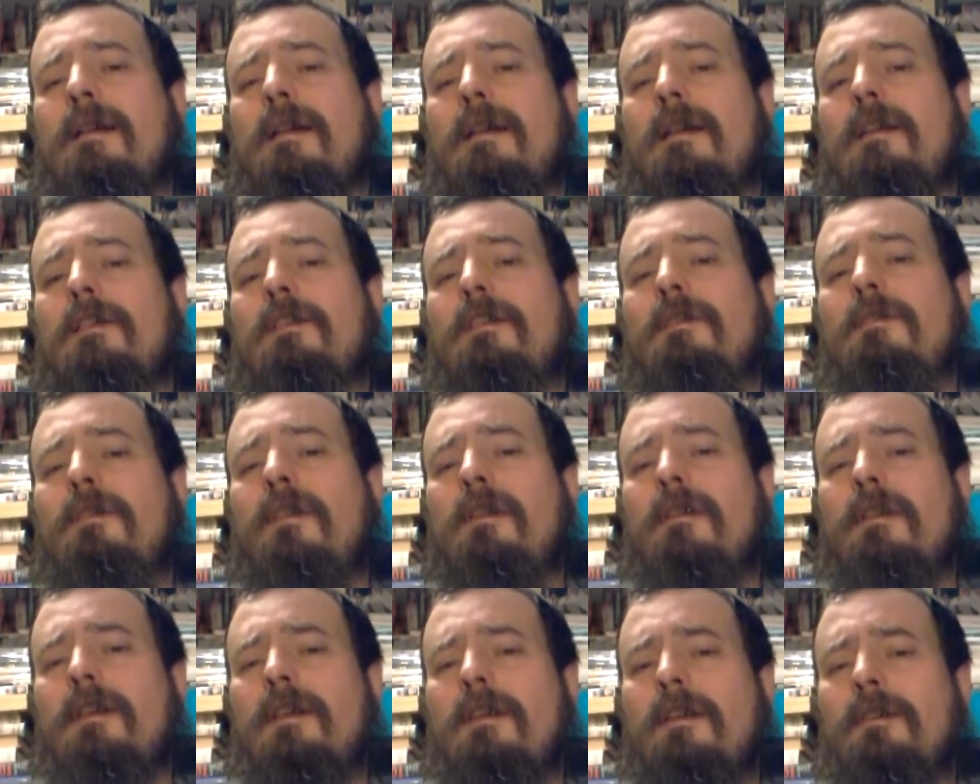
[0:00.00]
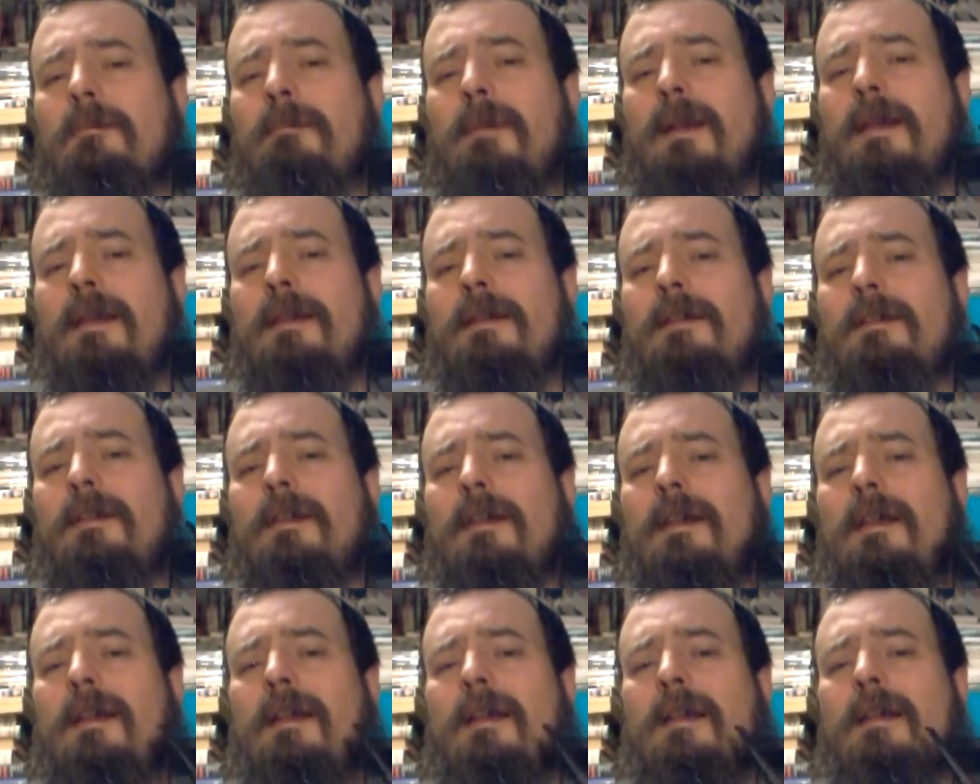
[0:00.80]
It's a very nice blend.
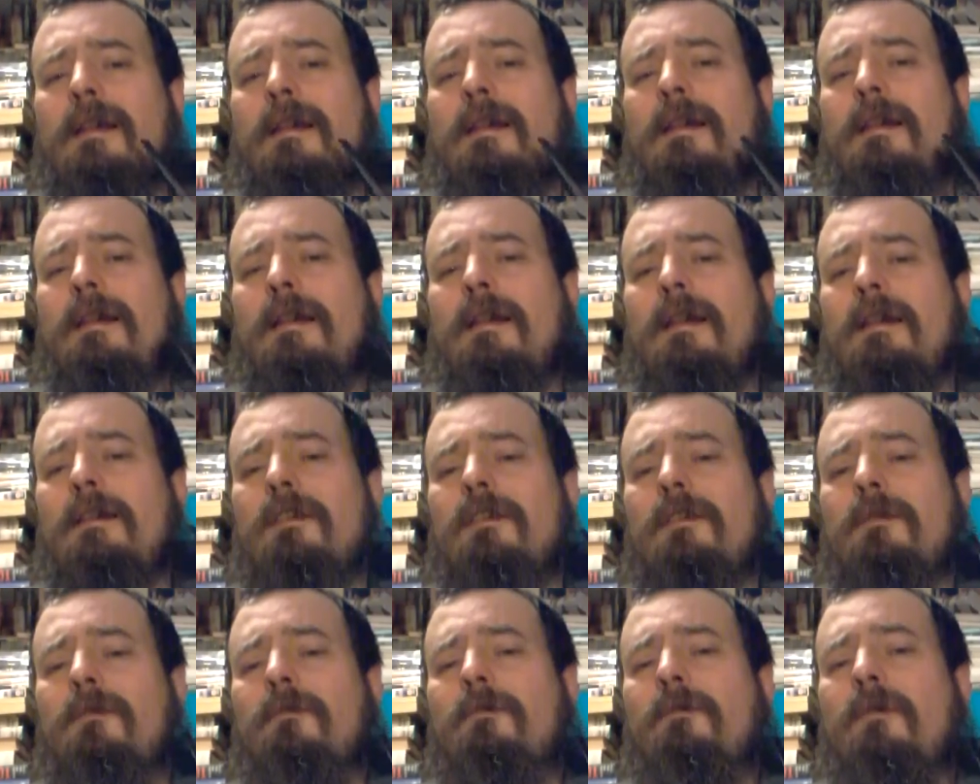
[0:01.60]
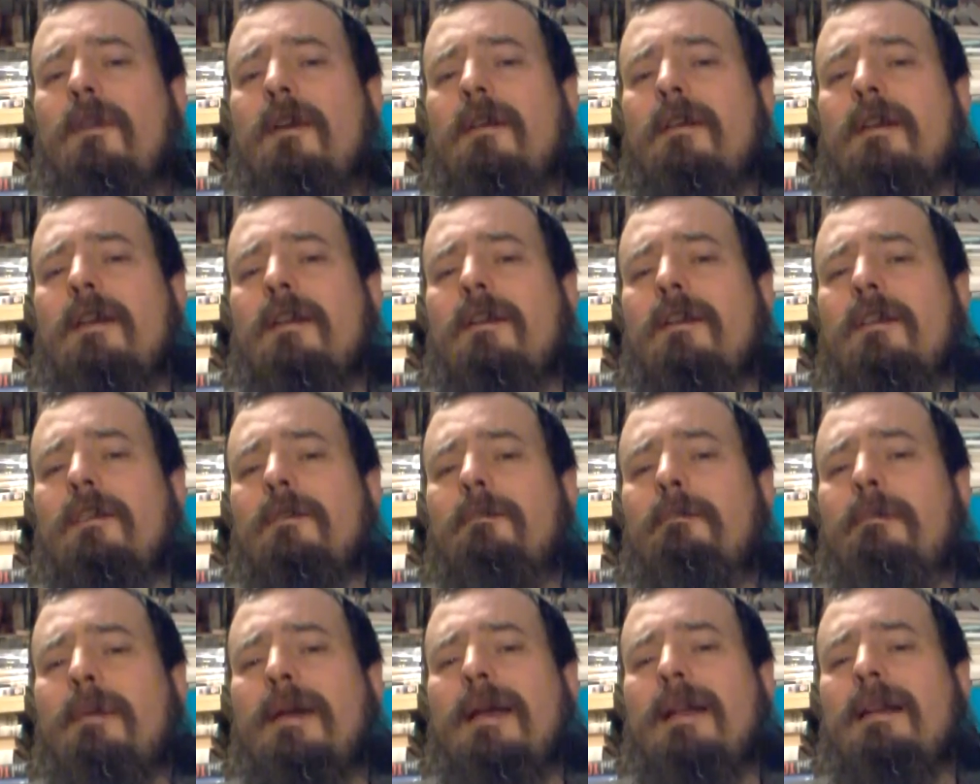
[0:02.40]
It's a very nice
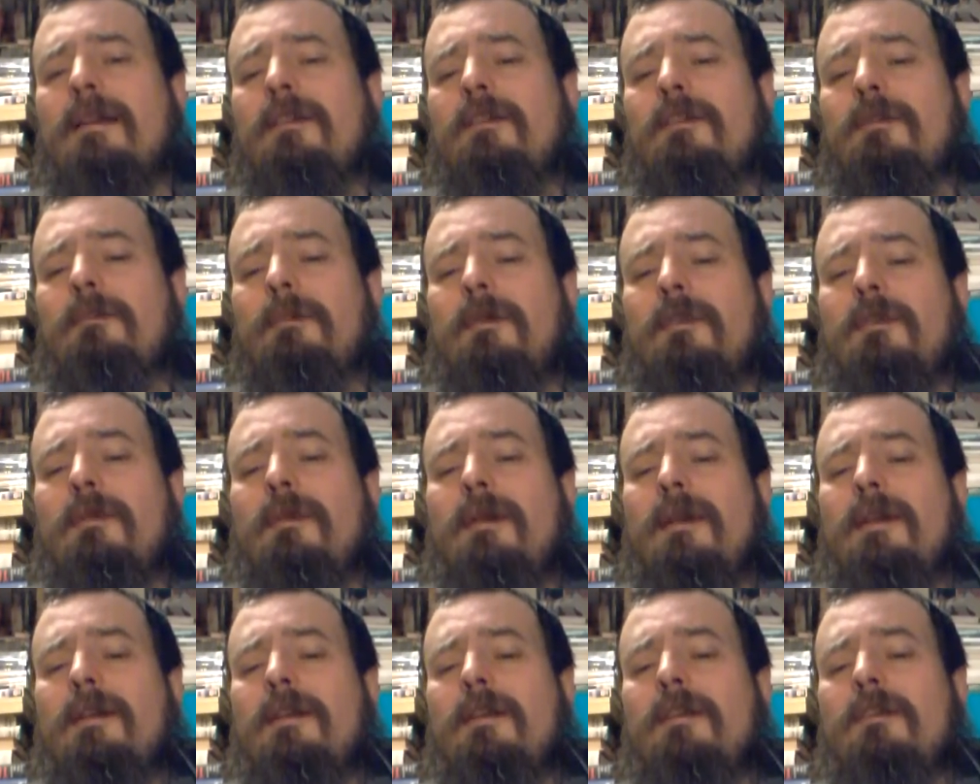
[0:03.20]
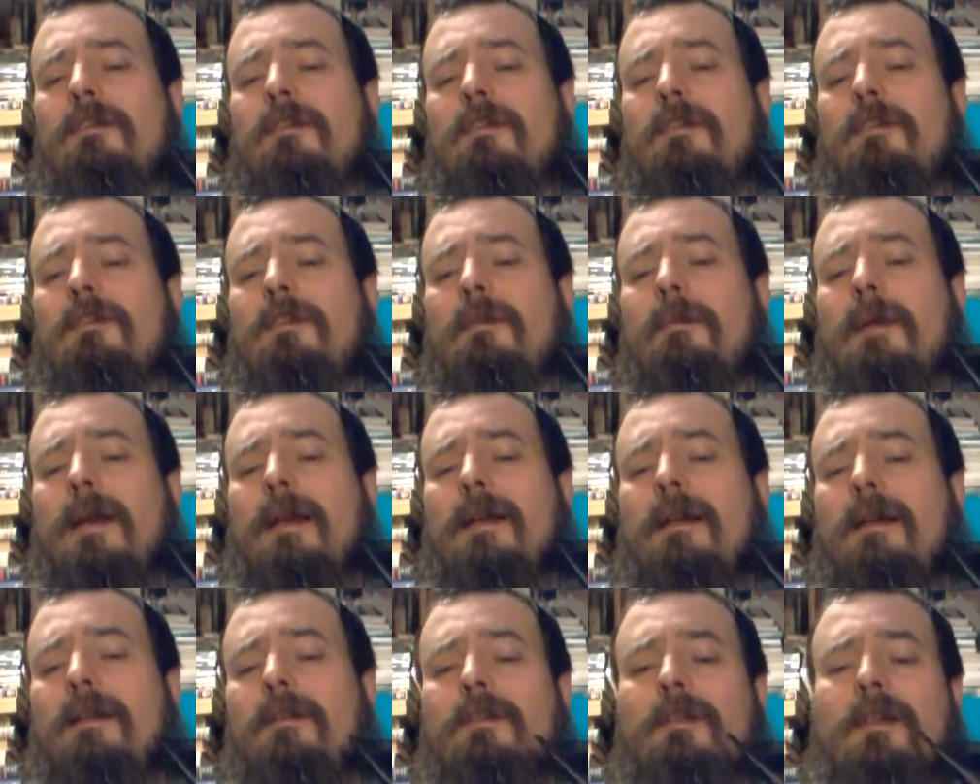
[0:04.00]
balance between the two
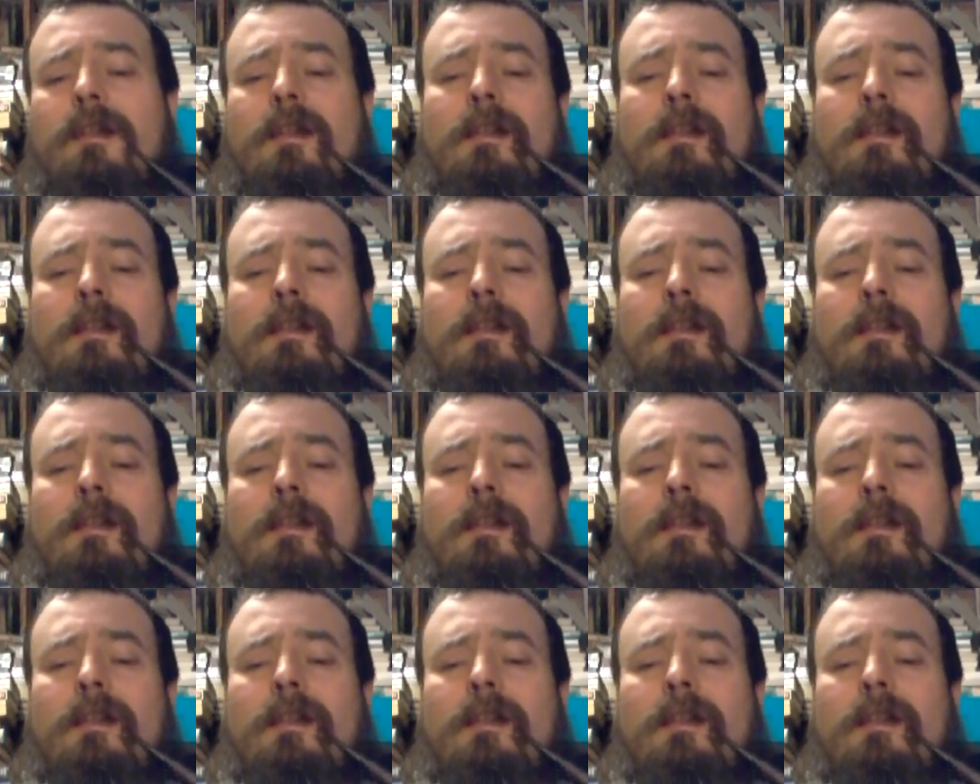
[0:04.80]
tobaccos.